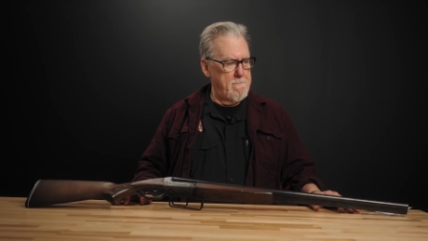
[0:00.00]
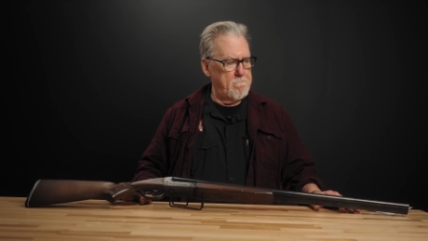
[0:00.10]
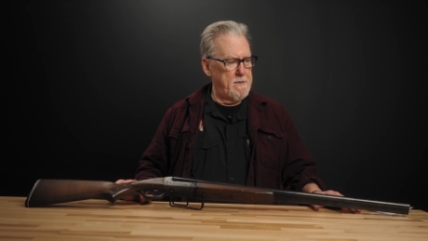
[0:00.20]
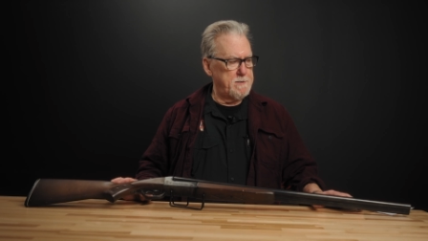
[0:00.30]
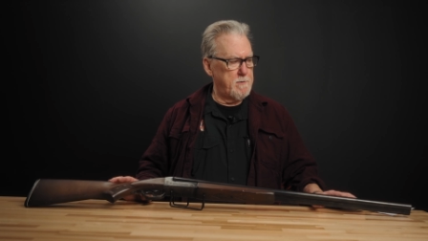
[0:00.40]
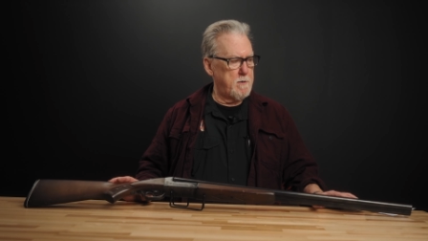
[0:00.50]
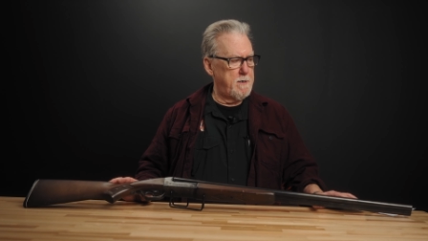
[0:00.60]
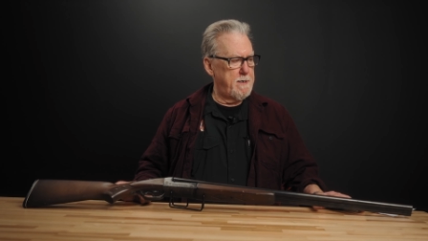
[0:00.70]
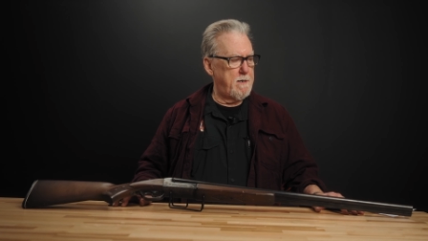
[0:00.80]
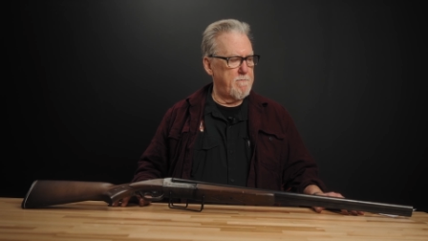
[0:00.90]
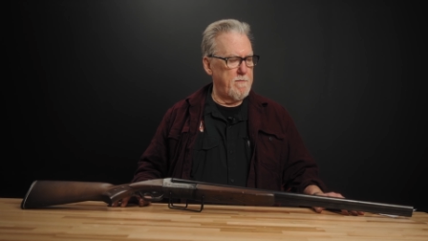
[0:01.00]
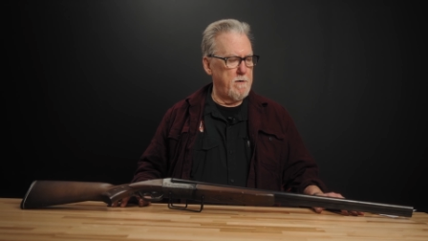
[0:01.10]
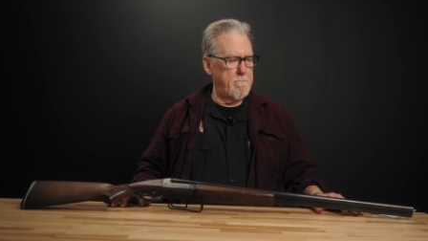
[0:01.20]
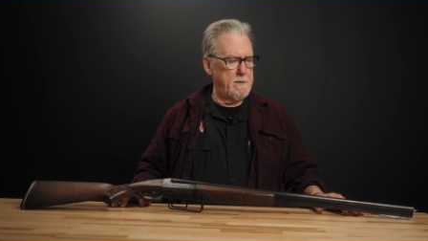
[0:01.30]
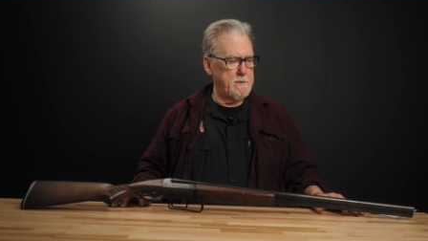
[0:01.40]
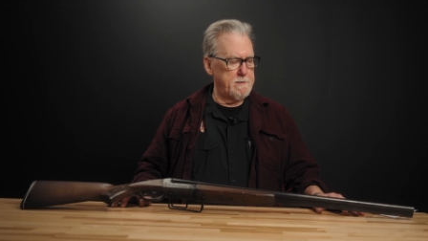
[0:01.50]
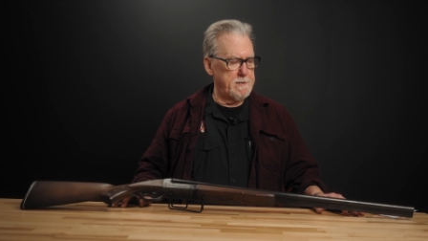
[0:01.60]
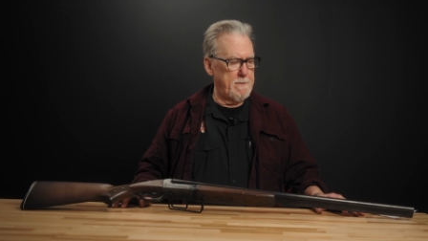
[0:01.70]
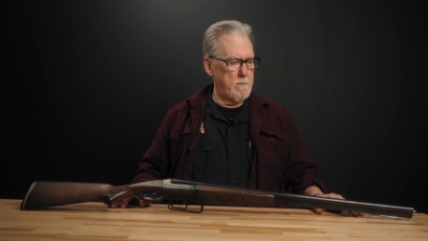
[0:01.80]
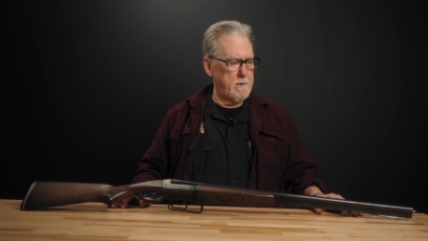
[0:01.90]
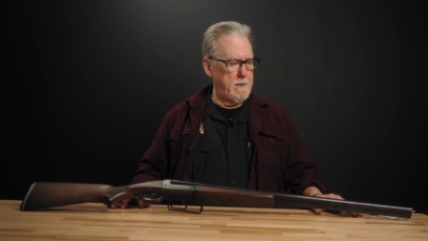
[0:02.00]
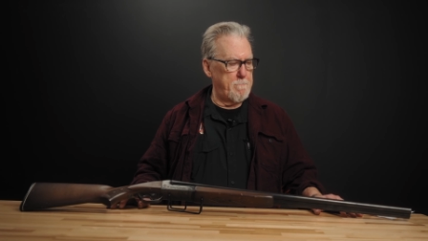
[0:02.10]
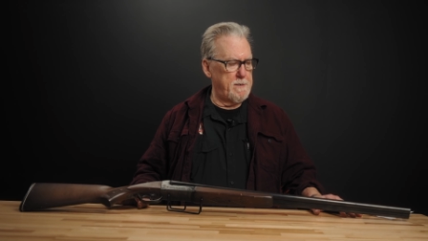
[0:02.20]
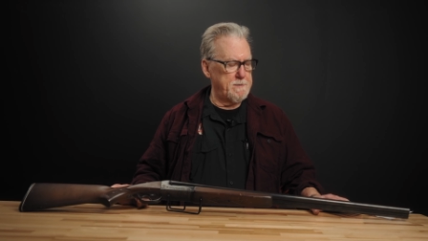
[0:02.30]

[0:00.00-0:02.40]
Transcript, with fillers: They started out very much as separate companies,